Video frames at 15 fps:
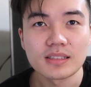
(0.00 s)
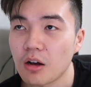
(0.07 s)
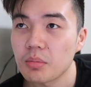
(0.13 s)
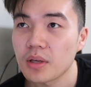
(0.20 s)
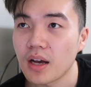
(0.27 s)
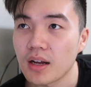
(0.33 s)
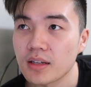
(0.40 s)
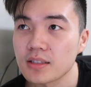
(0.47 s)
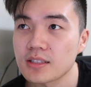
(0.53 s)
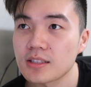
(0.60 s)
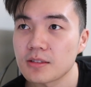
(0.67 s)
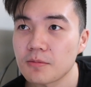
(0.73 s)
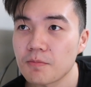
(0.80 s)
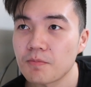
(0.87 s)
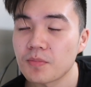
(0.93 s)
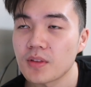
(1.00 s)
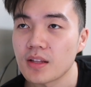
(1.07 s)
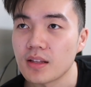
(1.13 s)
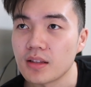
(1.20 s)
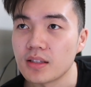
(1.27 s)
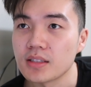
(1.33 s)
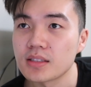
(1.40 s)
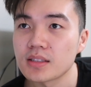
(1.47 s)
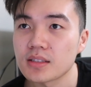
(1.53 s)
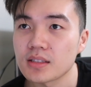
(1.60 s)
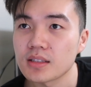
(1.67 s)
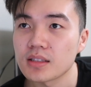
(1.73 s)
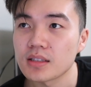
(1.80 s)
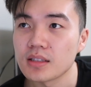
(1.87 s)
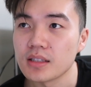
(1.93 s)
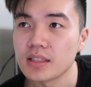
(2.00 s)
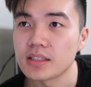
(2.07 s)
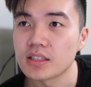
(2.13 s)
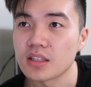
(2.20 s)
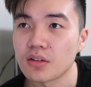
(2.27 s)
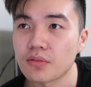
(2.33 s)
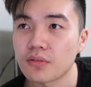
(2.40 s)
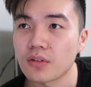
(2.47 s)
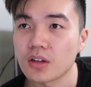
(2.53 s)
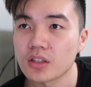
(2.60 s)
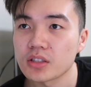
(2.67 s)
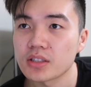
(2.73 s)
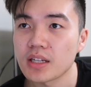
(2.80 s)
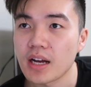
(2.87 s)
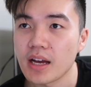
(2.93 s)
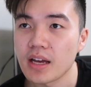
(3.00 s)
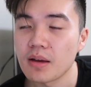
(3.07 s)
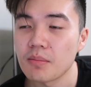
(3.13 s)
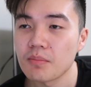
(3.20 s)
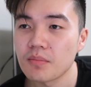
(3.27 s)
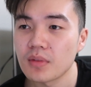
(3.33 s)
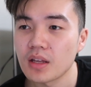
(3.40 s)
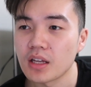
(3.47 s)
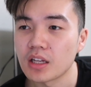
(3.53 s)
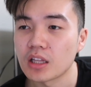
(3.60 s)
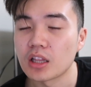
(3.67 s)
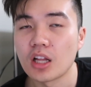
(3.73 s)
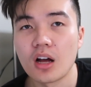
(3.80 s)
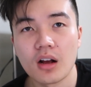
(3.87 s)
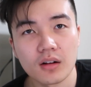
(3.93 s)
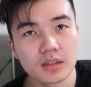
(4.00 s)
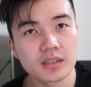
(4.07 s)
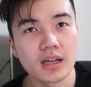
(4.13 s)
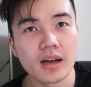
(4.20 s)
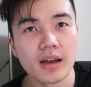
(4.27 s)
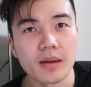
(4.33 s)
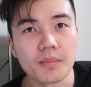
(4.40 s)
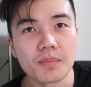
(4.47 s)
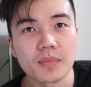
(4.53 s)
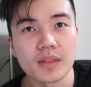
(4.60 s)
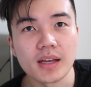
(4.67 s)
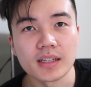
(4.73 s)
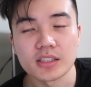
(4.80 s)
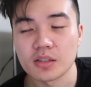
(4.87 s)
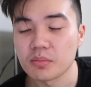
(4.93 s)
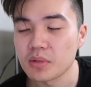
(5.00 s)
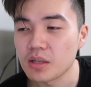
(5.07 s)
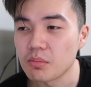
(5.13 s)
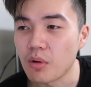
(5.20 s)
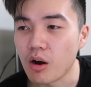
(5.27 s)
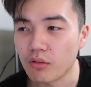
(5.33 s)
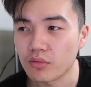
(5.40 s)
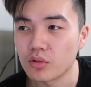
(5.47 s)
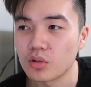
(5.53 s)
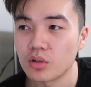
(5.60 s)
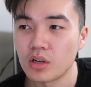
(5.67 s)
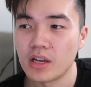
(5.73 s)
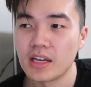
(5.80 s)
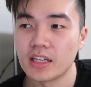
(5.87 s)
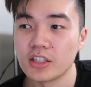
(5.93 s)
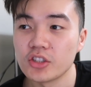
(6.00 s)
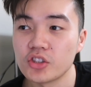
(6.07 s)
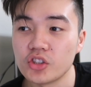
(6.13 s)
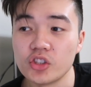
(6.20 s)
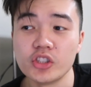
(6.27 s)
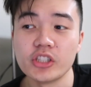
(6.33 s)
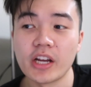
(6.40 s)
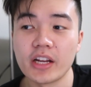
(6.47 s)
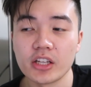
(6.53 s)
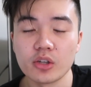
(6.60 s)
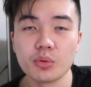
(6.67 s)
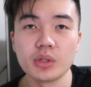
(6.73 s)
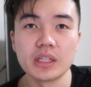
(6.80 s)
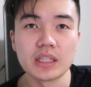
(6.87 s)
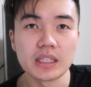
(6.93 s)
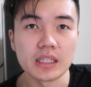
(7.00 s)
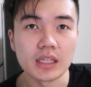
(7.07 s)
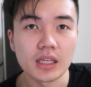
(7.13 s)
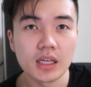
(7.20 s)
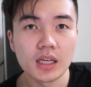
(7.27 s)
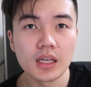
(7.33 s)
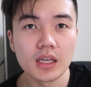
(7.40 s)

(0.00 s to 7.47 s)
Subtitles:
I'll be honest, this is the first time in a long time that to me Marvel is genuinely